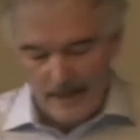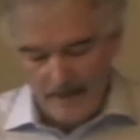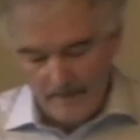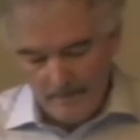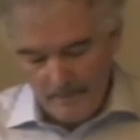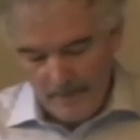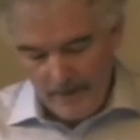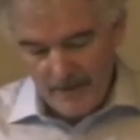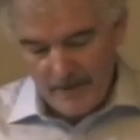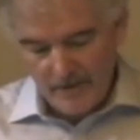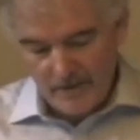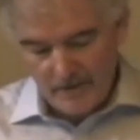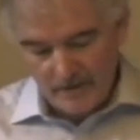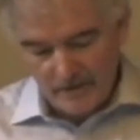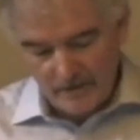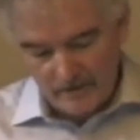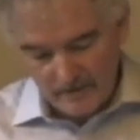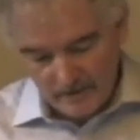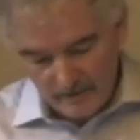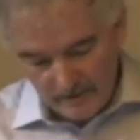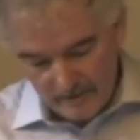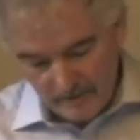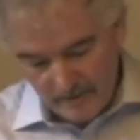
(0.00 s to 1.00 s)
and patient
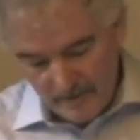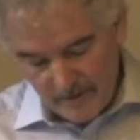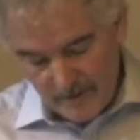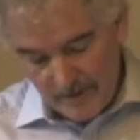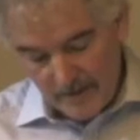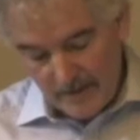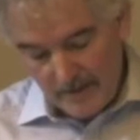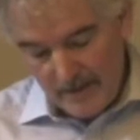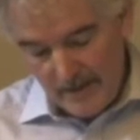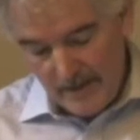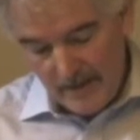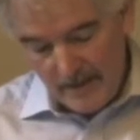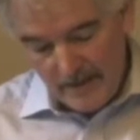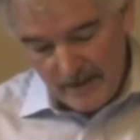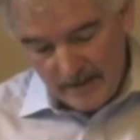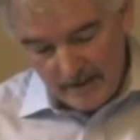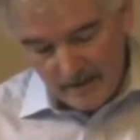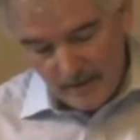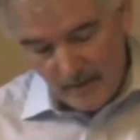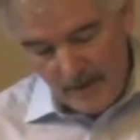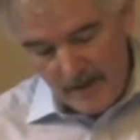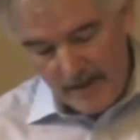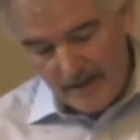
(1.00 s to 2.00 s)
groups, and
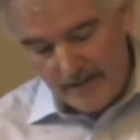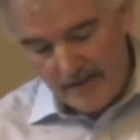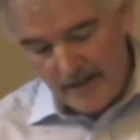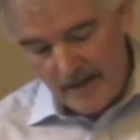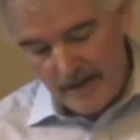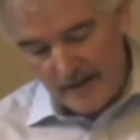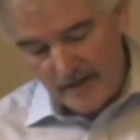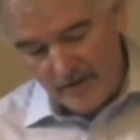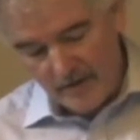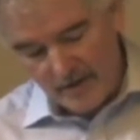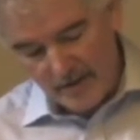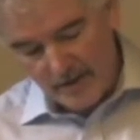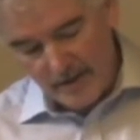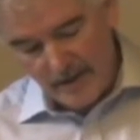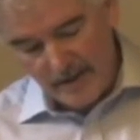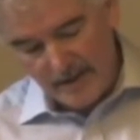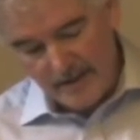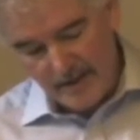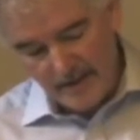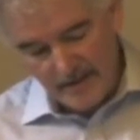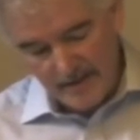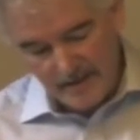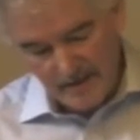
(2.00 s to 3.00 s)
the way diagnostic
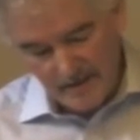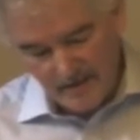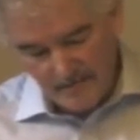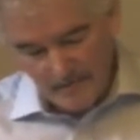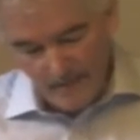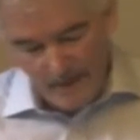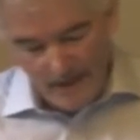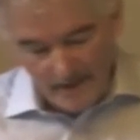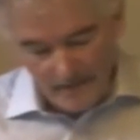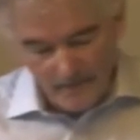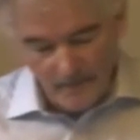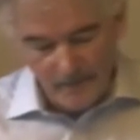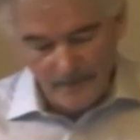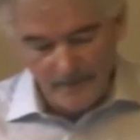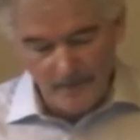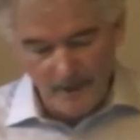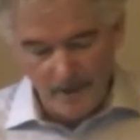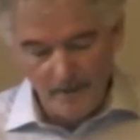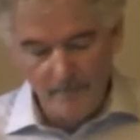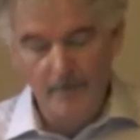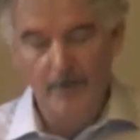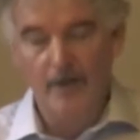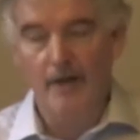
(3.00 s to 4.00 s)
identities might be
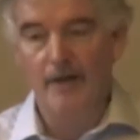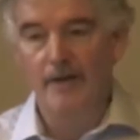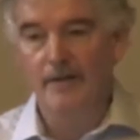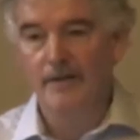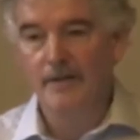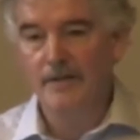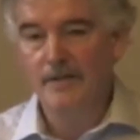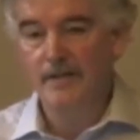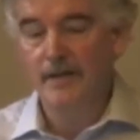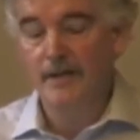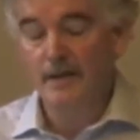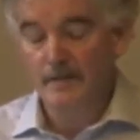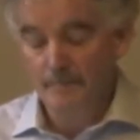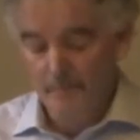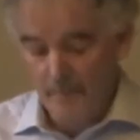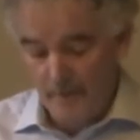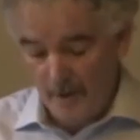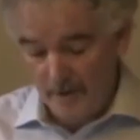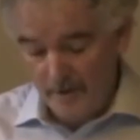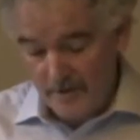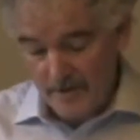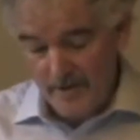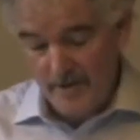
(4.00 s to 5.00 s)
mobilised in
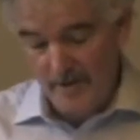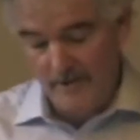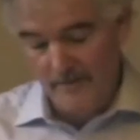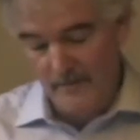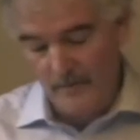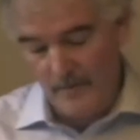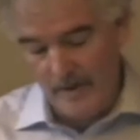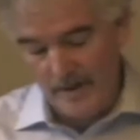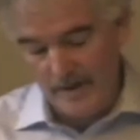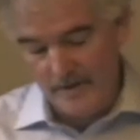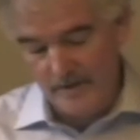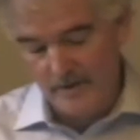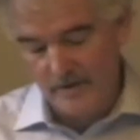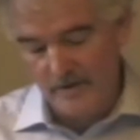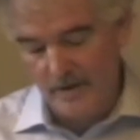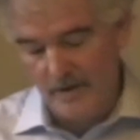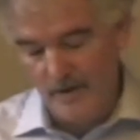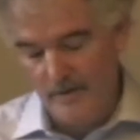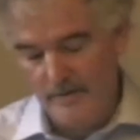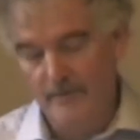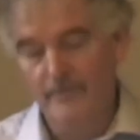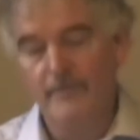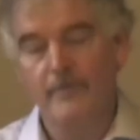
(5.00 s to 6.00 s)
positive ways, not
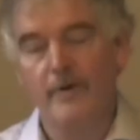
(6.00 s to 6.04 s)
only